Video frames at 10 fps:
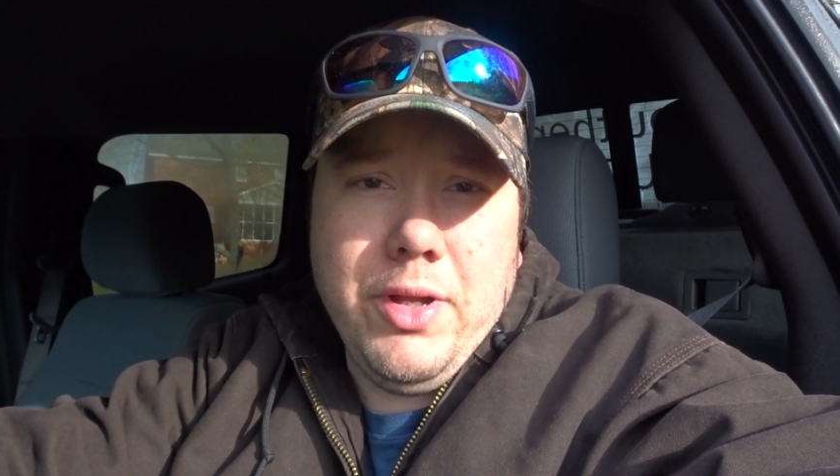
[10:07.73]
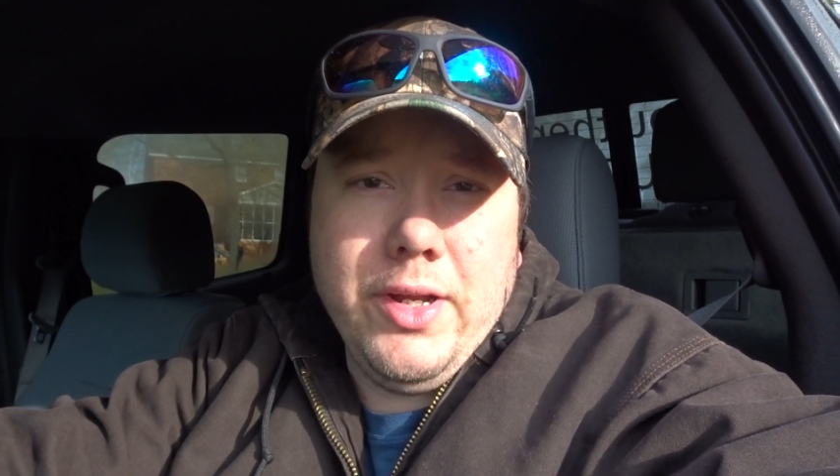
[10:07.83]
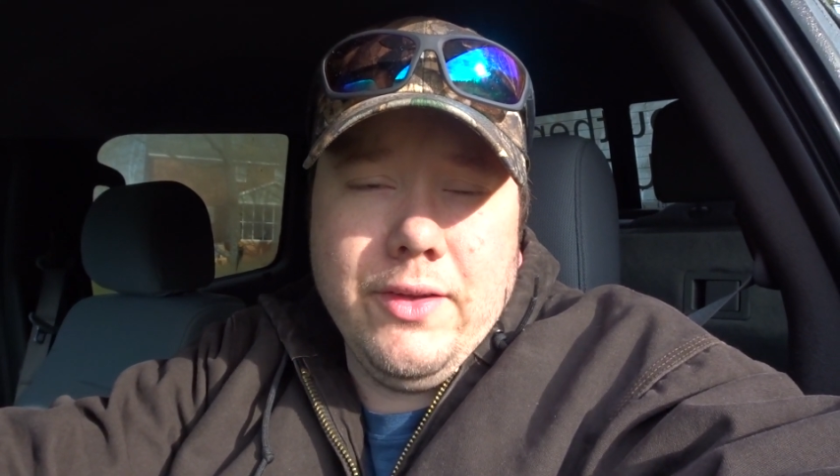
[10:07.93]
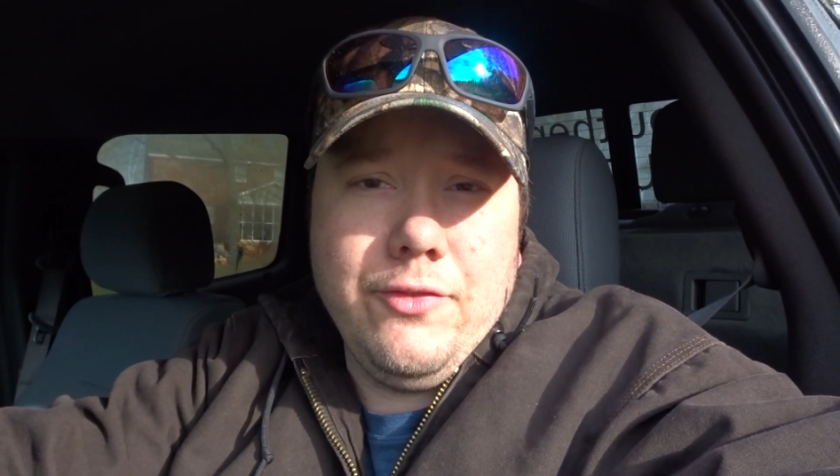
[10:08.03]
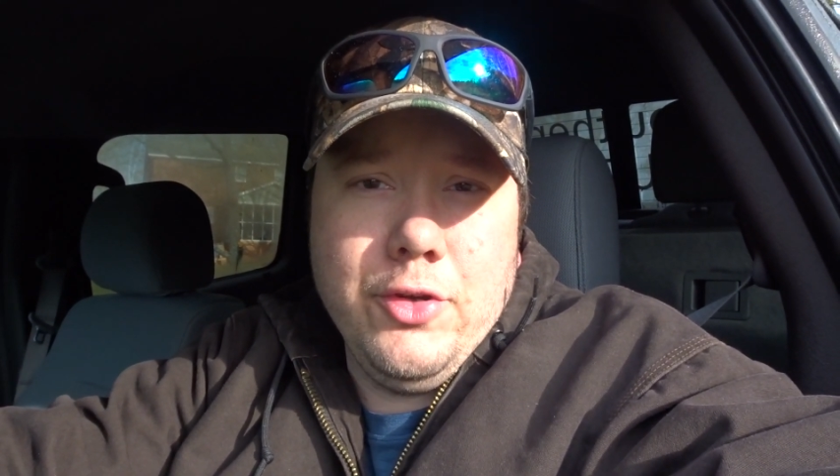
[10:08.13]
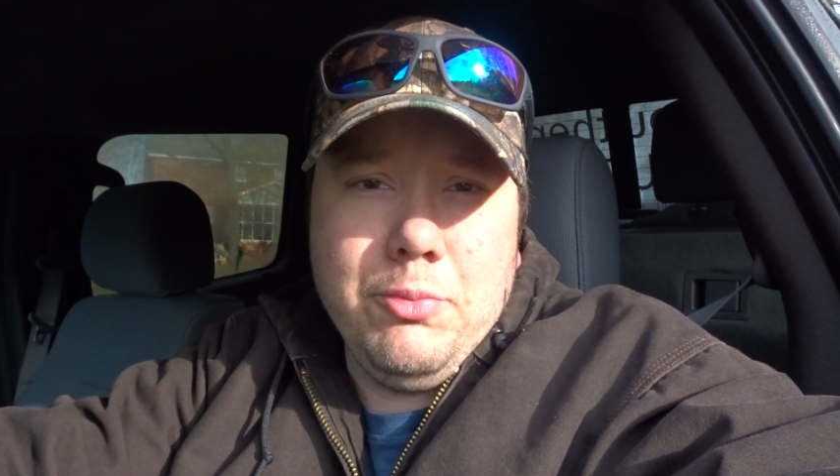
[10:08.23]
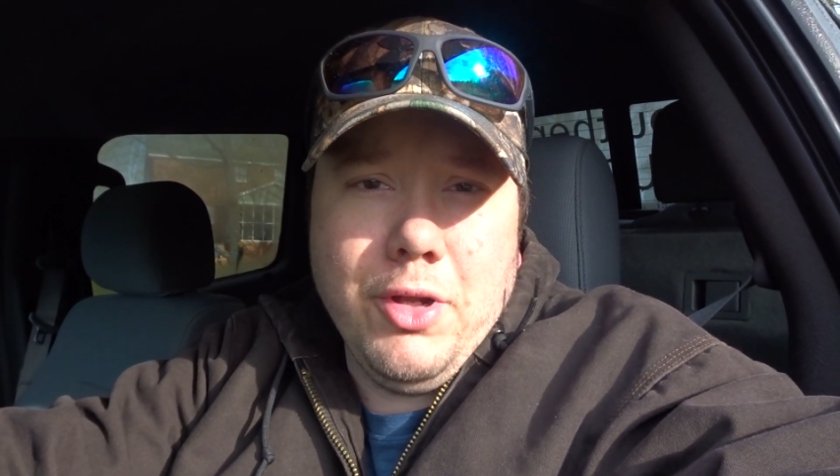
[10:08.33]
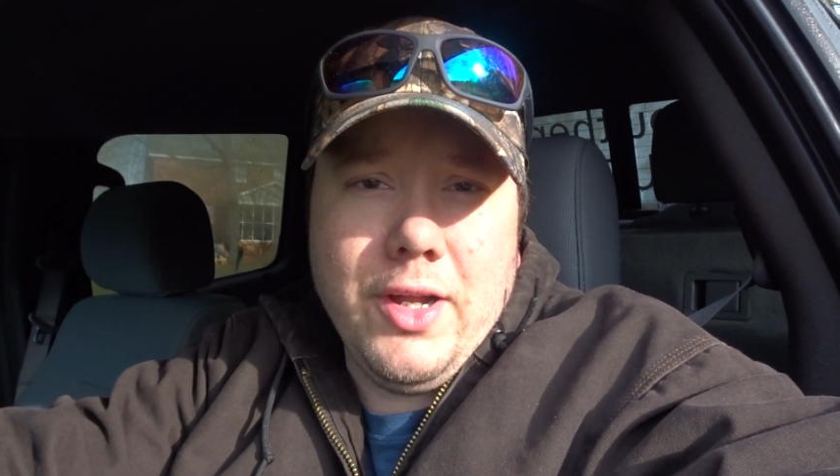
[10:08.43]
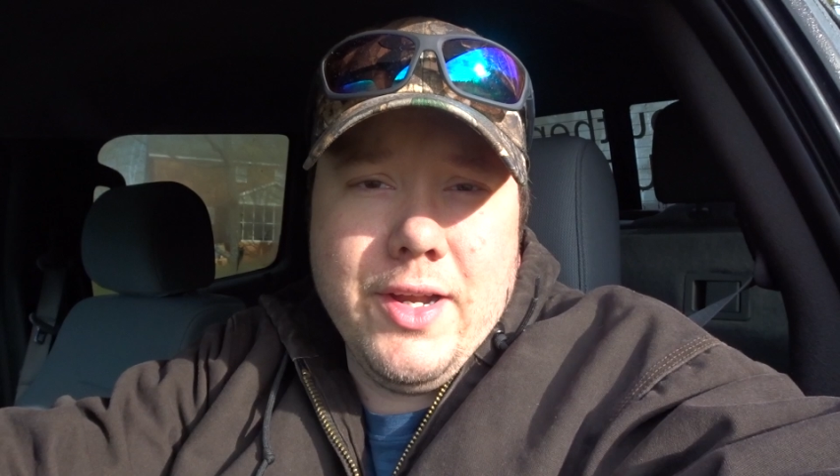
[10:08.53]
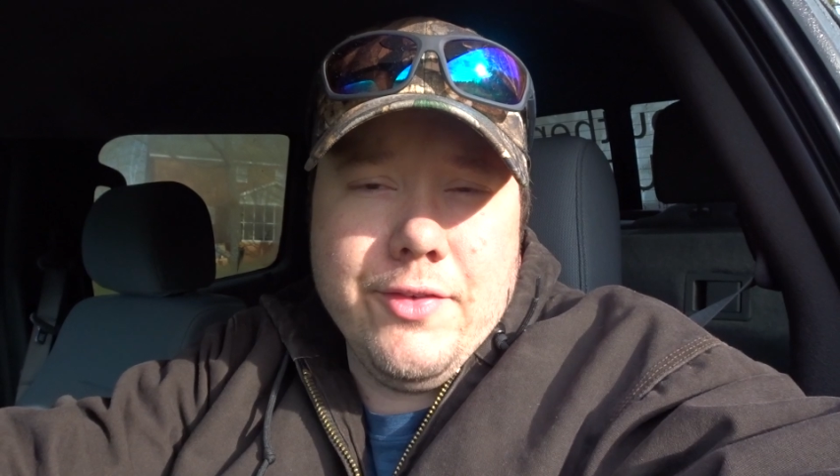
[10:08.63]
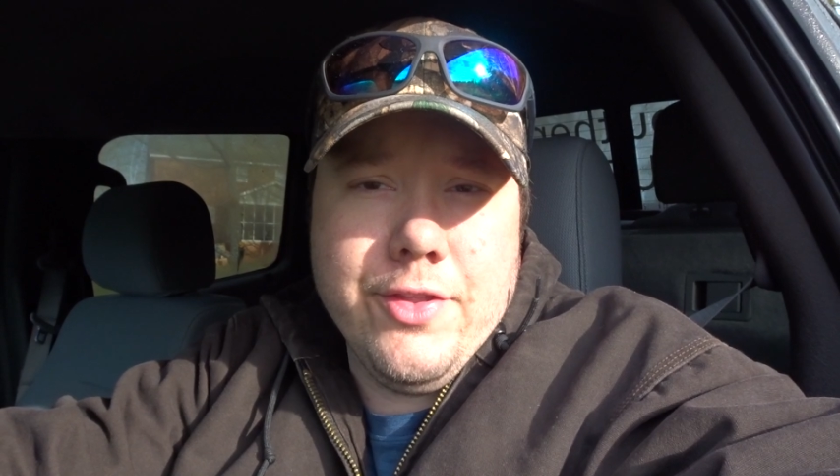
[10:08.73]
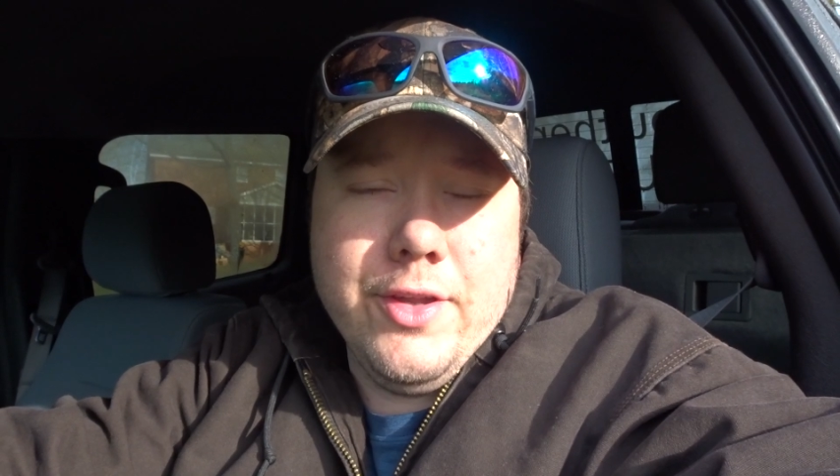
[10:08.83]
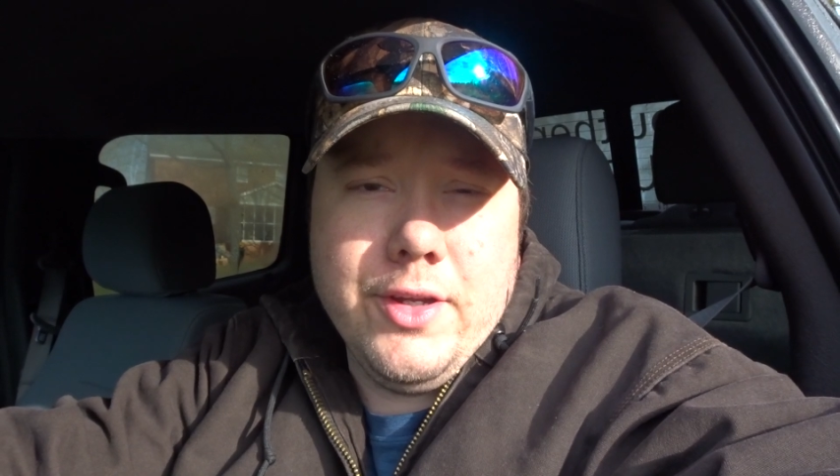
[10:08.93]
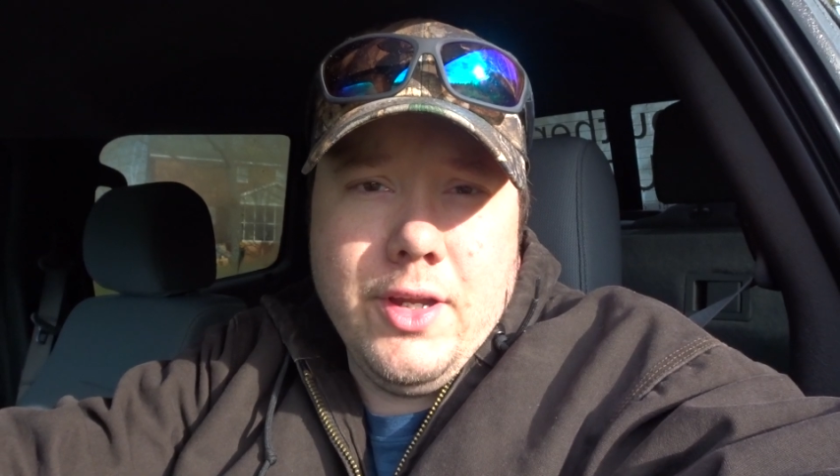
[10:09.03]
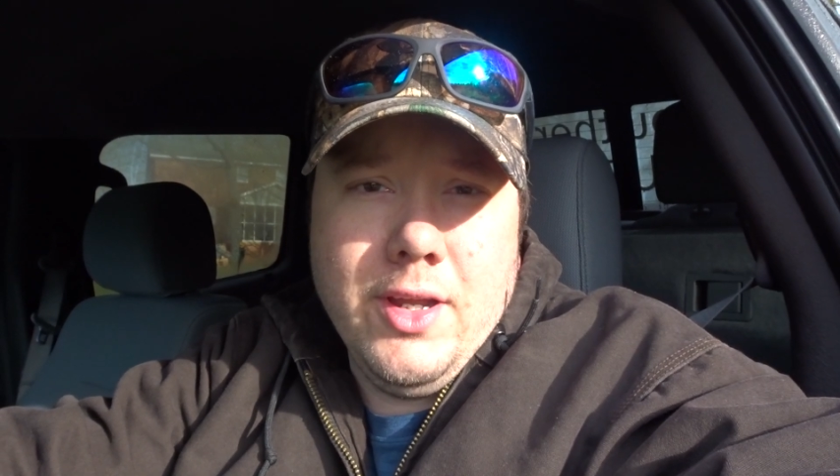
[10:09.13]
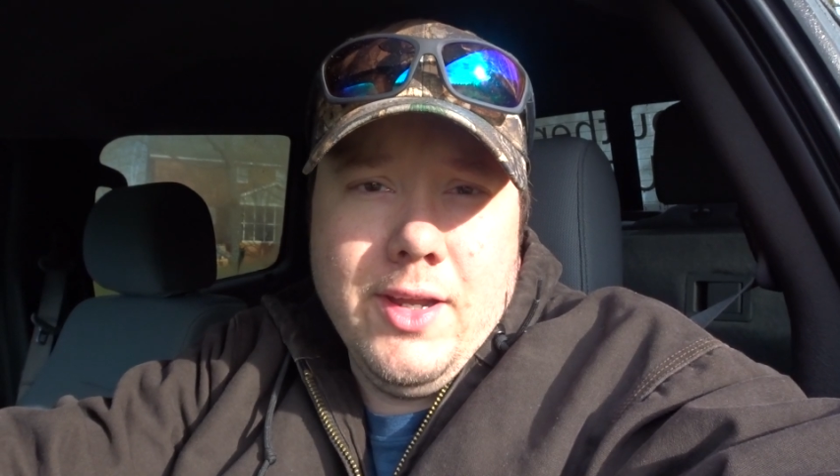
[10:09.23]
planting the food plot and everything.